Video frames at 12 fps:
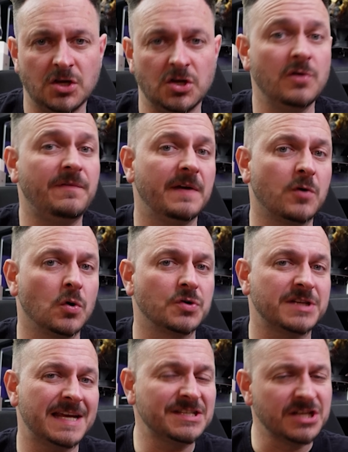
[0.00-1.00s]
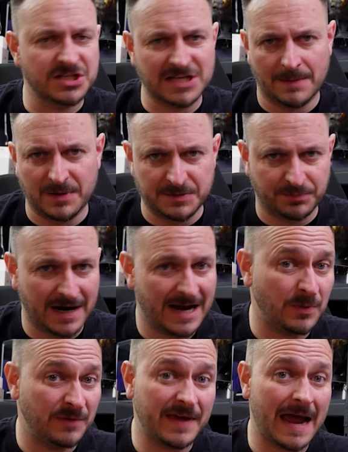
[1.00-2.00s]
Oofy, of course, is an established
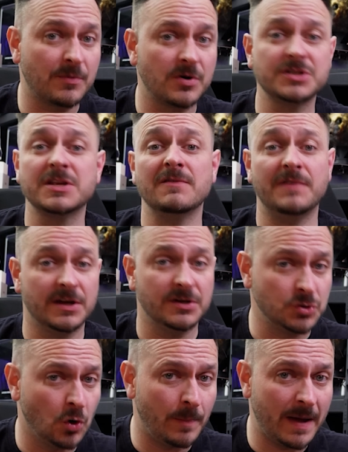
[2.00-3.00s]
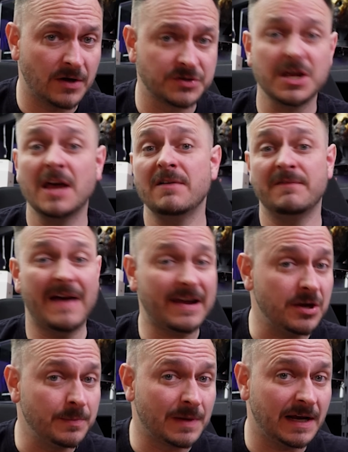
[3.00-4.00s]
brand with cameras, video doorbells,
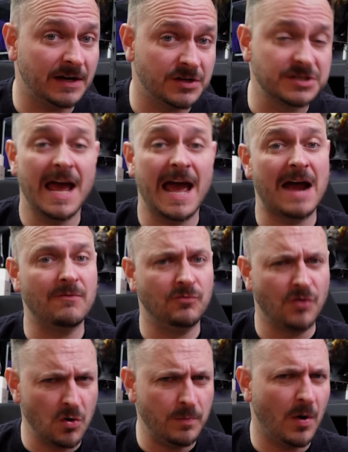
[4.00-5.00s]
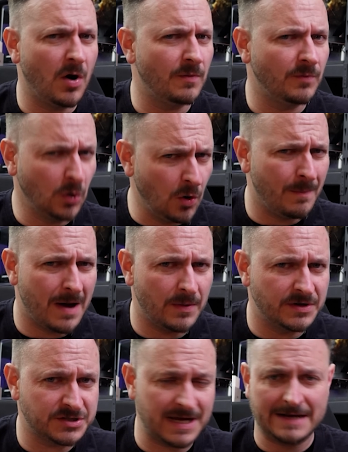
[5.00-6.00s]
vacuum cleaners and robot
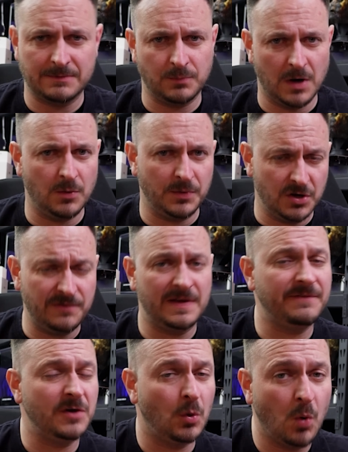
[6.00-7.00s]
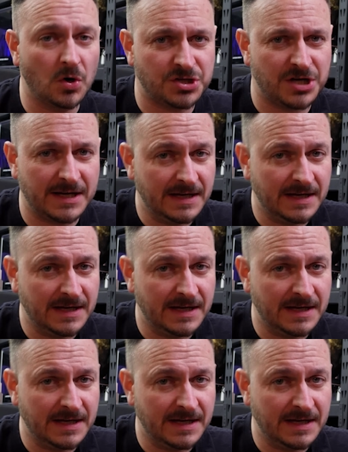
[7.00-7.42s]
lawnmowers, and, well, Oofy, if you're watching,